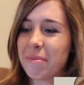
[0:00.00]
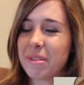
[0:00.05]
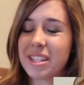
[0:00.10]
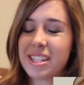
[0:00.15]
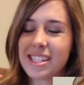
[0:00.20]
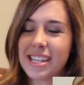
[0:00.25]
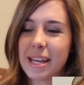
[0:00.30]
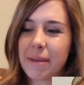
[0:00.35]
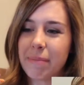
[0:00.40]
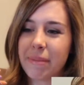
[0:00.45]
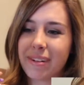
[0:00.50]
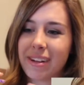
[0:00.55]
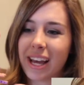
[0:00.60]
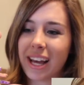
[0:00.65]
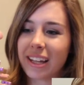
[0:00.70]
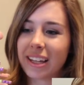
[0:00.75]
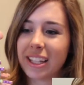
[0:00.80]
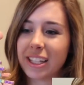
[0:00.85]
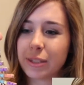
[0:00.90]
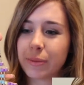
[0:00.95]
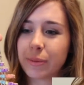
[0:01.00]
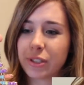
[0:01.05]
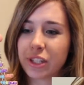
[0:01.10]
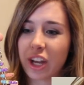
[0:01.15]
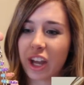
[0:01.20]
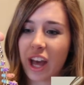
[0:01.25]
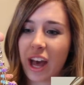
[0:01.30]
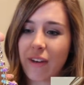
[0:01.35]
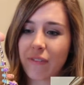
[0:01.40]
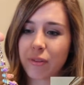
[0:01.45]
statement necklace, which
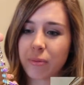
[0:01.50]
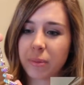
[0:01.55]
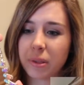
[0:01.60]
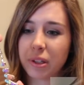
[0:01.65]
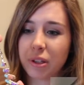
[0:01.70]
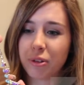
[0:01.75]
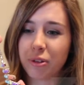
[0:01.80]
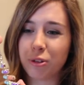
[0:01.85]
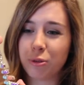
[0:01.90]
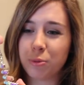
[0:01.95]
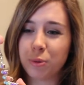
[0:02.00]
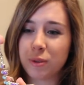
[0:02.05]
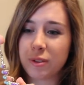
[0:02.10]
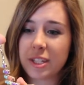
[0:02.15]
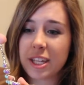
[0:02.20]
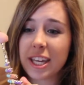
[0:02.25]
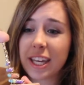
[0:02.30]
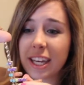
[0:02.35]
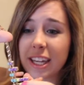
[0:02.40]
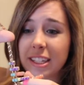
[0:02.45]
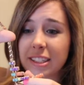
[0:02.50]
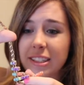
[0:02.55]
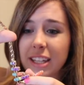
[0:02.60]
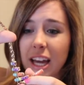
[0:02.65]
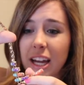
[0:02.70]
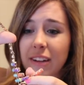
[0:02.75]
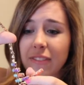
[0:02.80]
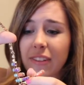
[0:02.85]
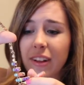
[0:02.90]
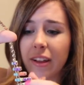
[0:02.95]
I got from a local boutique, and it's
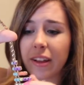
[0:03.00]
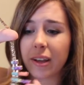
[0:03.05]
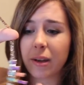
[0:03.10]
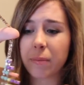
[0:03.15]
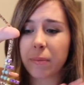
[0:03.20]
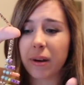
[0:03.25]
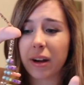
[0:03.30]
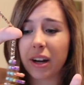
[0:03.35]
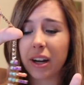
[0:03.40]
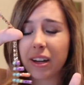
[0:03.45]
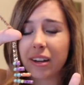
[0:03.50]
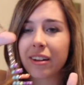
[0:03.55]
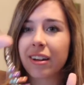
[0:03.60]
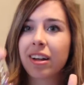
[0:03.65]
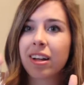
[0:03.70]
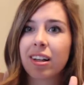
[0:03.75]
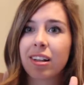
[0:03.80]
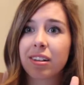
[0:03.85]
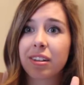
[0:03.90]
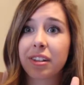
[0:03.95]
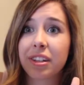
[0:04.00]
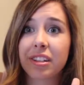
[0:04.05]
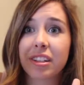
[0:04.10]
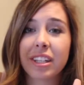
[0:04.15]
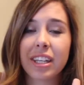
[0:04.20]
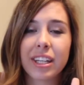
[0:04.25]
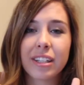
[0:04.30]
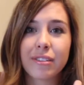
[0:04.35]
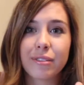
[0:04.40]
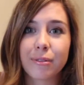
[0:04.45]
kind of falling apart.
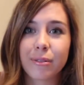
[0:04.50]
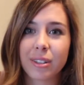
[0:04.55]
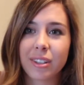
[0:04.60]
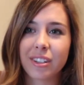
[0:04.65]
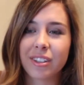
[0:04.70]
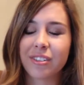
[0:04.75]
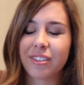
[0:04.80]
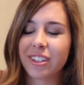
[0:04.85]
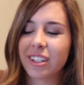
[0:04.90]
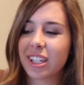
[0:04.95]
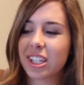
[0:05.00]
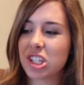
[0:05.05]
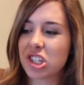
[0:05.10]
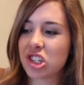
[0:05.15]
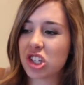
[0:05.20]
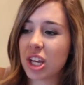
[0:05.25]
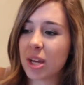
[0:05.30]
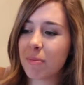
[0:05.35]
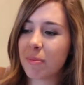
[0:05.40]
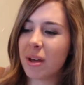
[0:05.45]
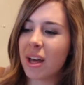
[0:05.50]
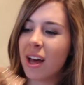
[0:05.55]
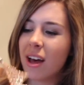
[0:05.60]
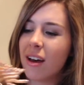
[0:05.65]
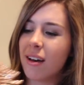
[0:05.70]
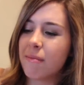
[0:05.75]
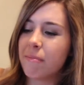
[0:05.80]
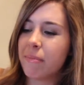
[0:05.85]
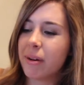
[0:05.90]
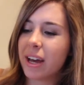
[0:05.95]
Clearly, it's really, really cheap,
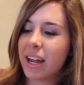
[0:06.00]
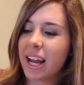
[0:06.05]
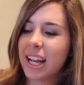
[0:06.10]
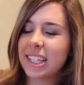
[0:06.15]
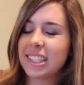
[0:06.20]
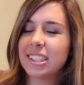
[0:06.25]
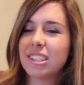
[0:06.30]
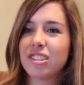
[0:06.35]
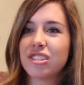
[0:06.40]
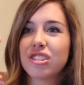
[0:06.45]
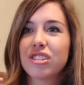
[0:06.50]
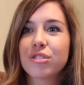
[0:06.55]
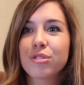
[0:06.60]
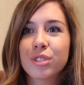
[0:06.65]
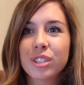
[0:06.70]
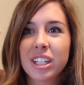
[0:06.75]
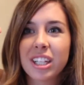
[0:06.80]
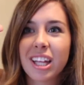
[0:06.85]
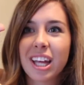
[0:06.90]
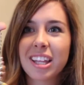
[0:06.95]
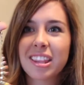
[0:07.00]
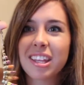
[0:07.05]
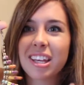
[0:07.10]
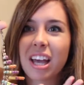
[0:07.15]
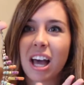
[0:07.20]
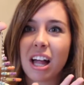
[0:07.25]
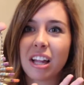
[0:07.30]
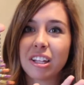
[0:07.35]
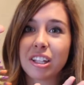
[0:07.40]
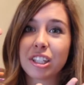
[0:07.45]
but I still just really like the
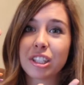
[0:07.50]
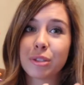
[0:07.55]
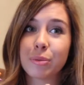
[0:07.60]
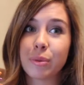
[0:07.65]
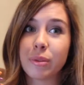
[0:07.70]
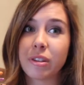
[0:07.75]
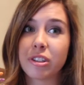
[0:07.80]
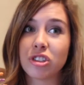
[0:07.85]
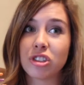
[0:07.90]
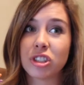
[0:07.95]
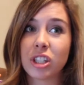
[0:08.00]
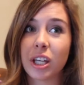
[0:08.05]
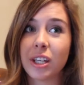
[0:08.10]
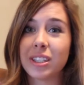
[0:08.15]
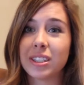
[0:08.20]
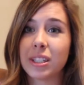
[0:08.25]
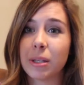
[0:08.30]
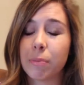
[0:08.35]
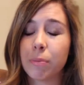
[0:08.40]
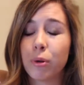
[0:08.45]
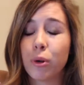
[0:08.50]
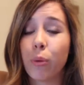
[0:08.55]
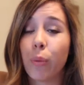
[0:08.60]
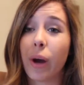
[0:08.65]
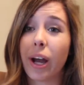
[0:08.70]
colors with just a simple